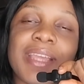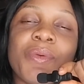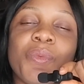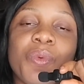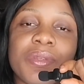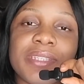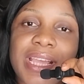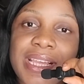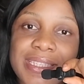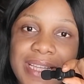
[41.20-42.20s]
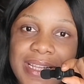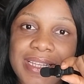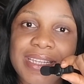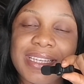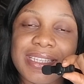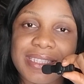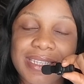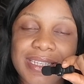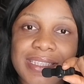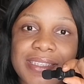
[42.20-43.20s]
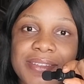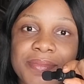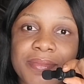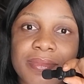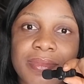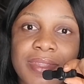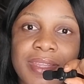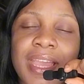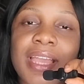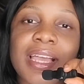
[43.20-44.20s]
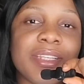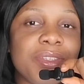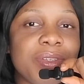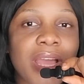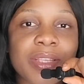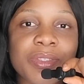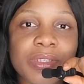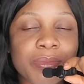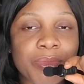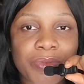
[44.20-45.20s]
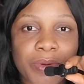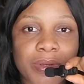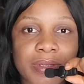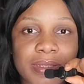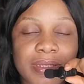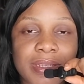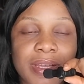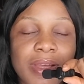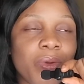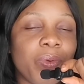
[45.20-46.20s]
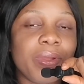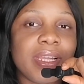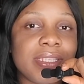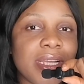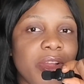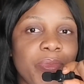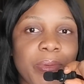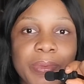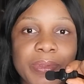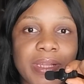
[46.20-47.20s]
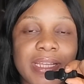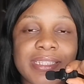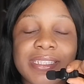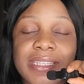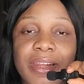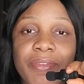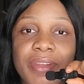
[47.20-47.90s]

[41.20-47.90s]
Like, what exactly is this? Can't you guys just move on? When I tell you people that this South